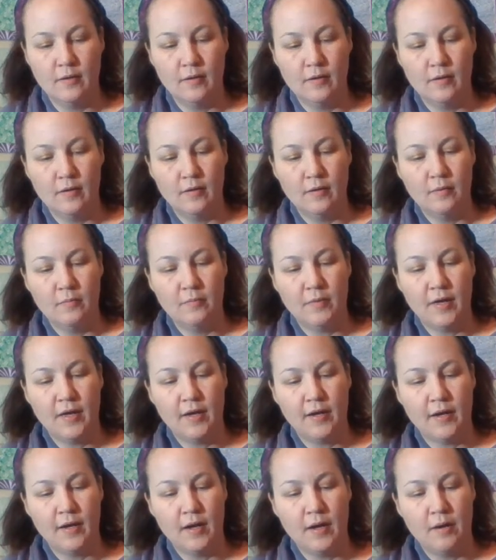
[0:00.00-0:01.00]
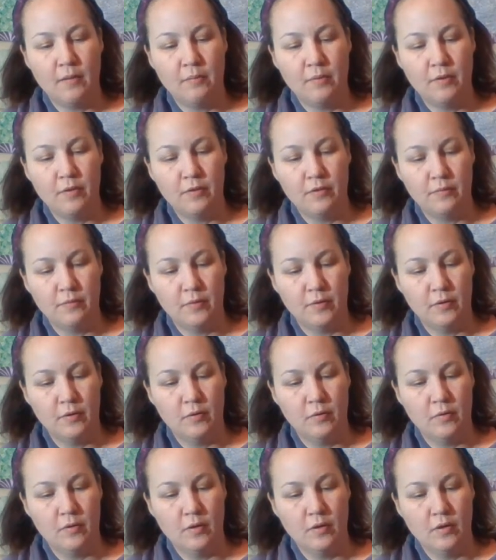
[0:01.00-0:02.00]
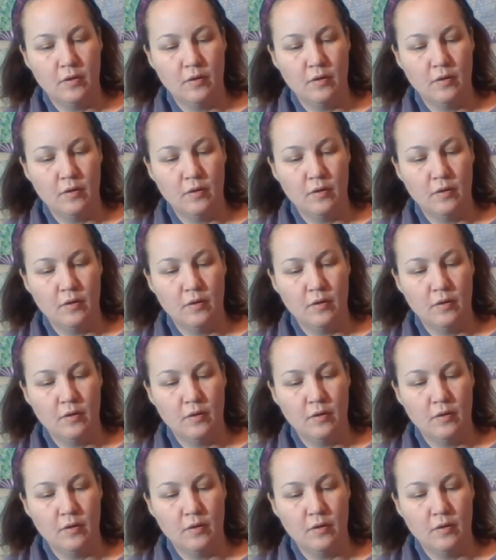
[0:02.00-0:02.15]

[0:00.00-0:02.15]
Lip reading: at least the inventory bead, but